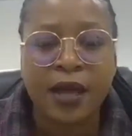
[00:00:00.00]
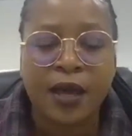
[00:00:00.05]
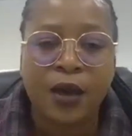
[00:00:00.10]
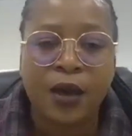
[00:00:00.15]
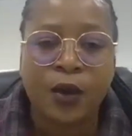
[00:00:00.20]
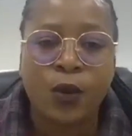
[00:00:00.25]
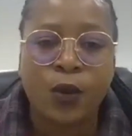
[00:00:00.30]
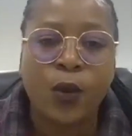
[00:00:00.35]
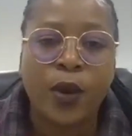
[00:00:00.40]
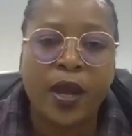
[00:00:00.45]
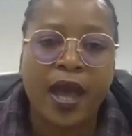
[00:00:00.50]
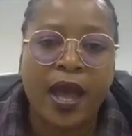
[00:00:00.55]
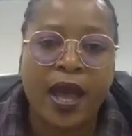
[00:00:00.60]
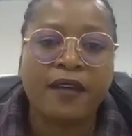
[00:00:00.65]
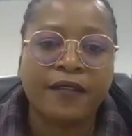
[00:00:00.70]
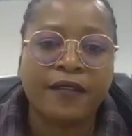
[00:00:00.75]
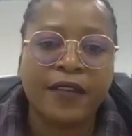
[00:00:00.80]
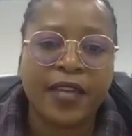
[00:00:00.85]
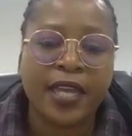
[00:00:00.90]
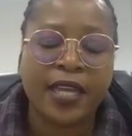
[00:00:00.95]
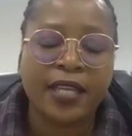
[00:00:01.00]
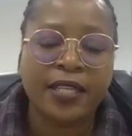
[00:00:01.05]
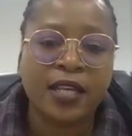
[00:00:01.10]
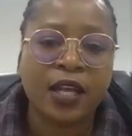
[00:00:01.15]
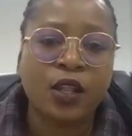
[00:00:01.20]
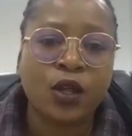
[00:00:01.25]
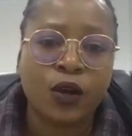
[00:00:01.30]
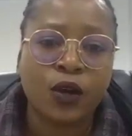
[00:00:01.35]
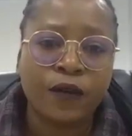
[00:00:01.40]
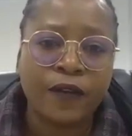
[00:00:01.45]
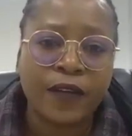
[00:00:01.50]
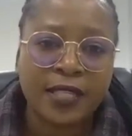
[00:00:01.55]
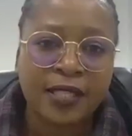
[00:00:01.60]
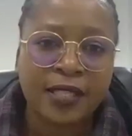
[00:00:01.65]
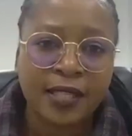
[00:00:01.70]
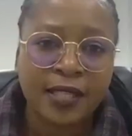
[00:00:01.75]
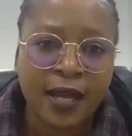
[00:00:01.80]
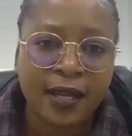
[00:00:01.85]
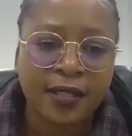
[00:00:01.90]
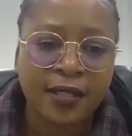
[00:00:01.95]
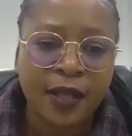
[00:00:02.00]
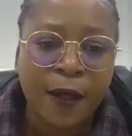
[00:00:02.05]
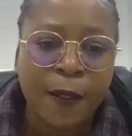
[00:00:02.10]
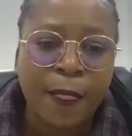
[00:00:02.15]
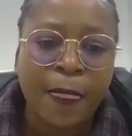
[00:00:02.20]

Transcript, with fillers: where I have gained a lot of insights.